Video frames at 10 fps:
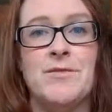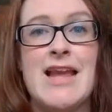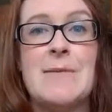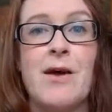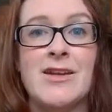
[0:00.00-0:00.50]

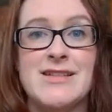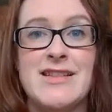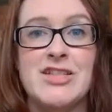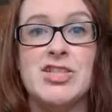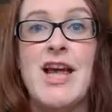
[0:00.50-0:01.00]
take part
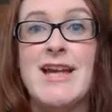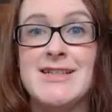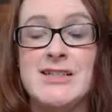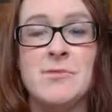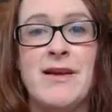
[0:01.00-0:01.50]
in this shared
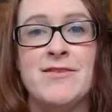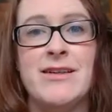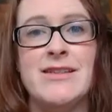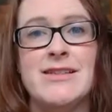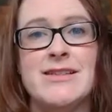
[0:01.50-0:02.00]

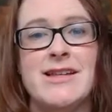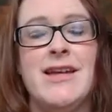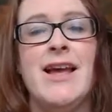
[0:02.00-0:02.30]
experience,